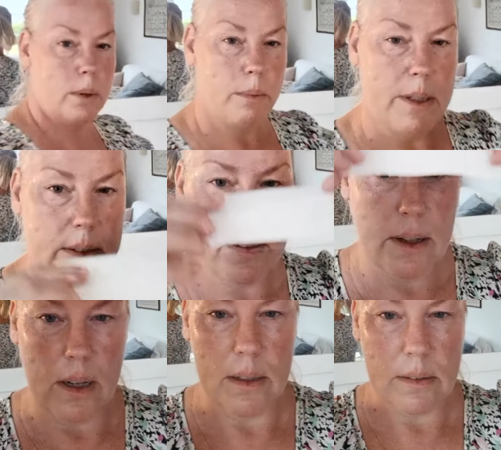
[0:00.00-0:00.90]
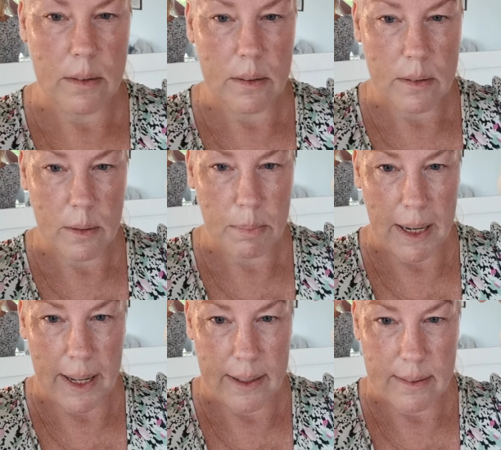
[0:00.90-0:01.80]
we would start to
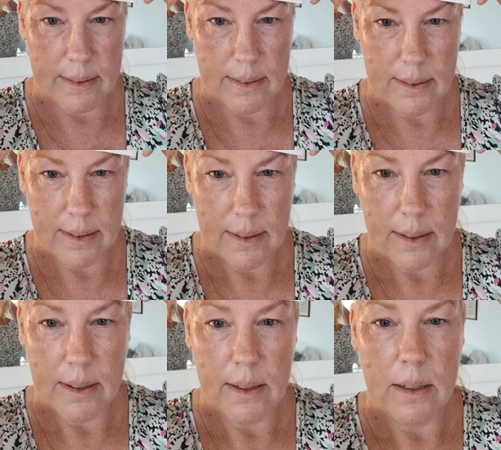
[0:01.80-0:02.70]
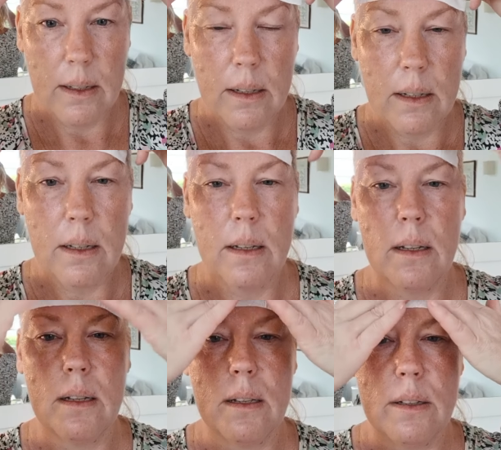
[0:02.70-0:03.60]
place
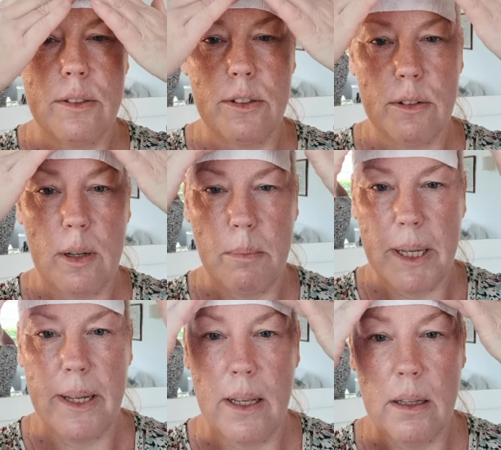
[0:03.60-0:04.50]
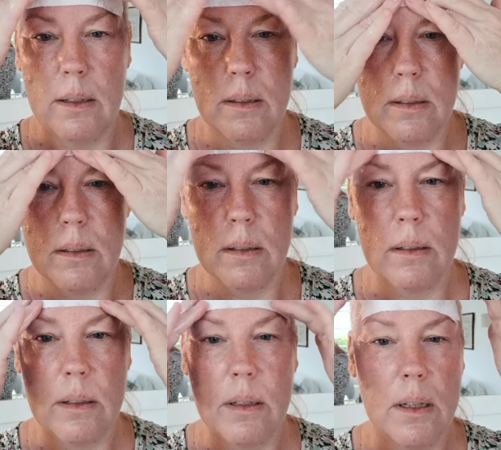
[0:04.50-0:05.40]
a strip here,
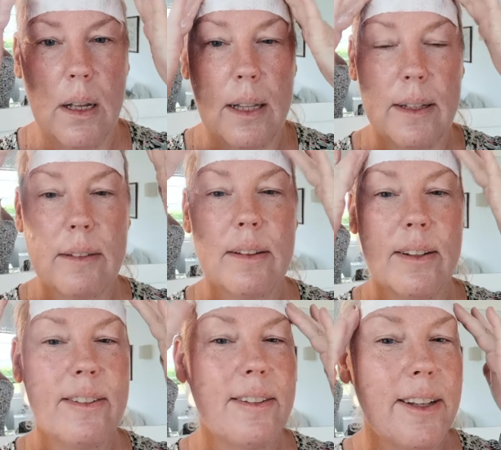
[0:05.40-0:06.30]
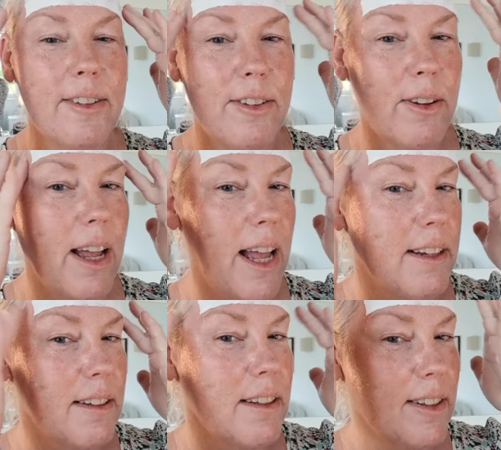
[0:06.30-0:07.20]
and that's going to stick to your
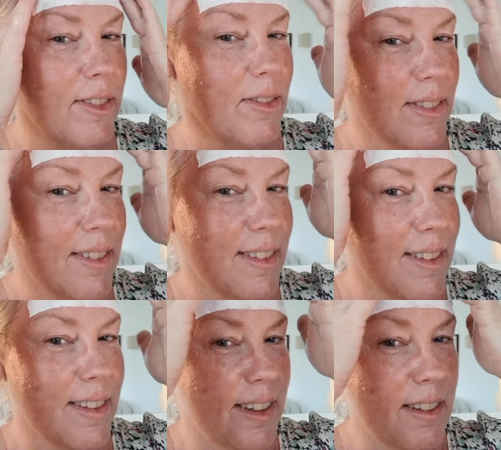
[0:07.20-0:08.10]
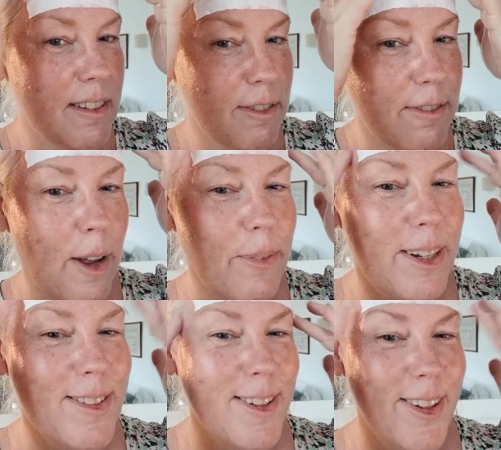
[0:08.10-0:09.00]
head. This is a
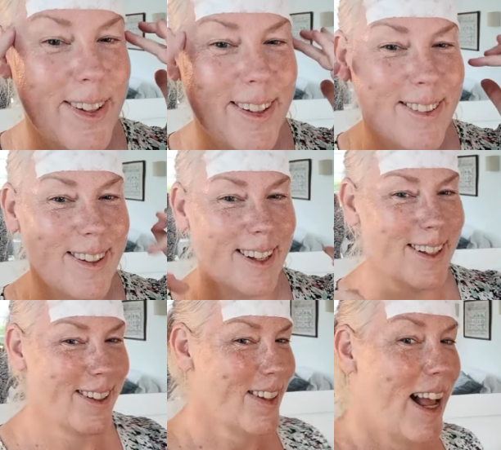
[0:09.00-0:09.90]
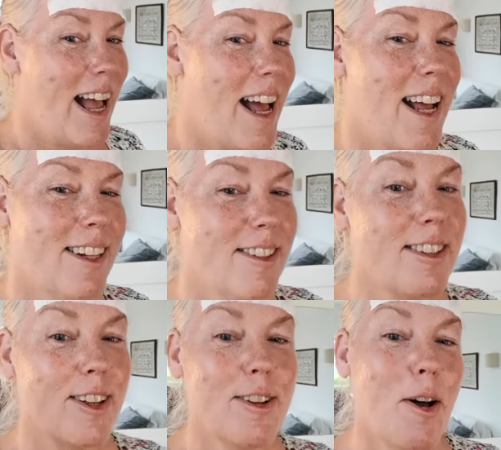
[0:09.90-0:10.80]
fabulous look, isn't it?
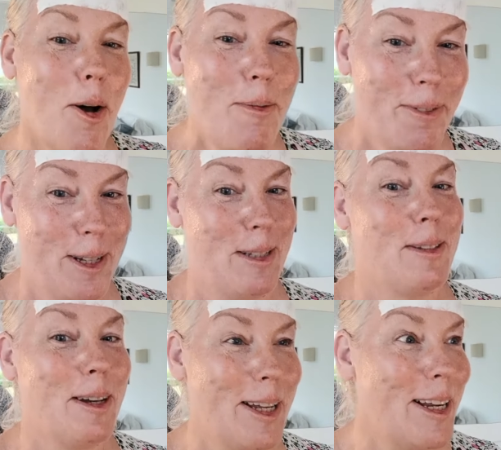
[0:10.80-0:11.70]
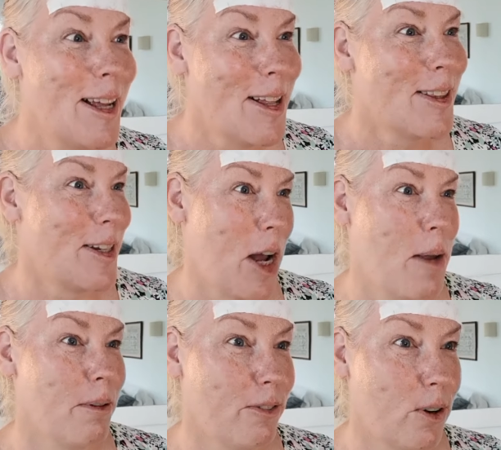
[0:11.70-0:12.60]
And obviously, the
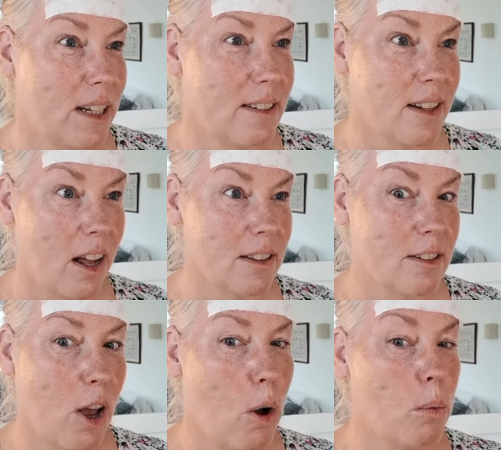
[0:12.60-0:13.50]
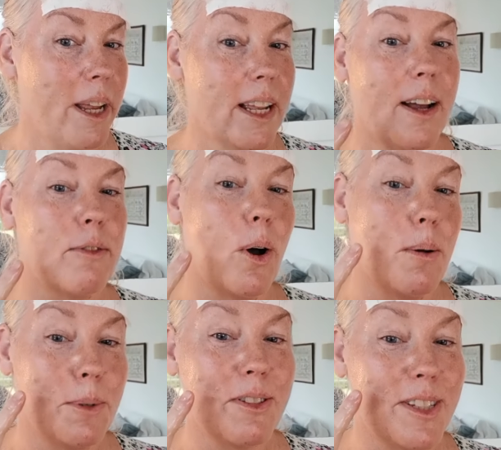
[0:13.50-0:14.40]
night before I start this whole week, I've got
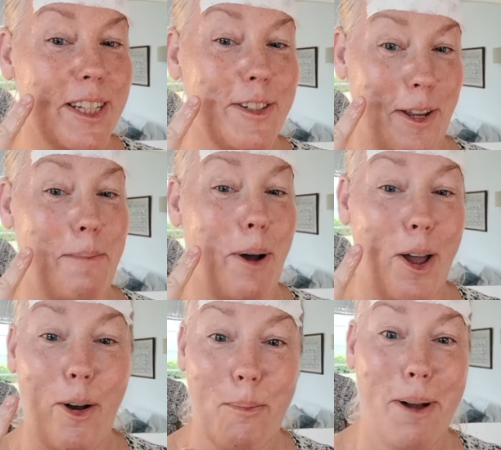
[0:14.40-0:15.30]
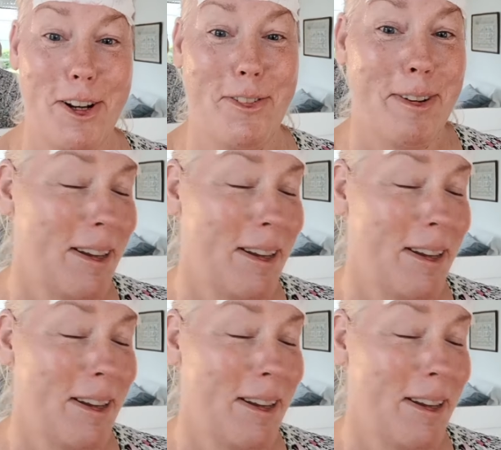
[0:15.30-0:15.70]
a mosquito bite on my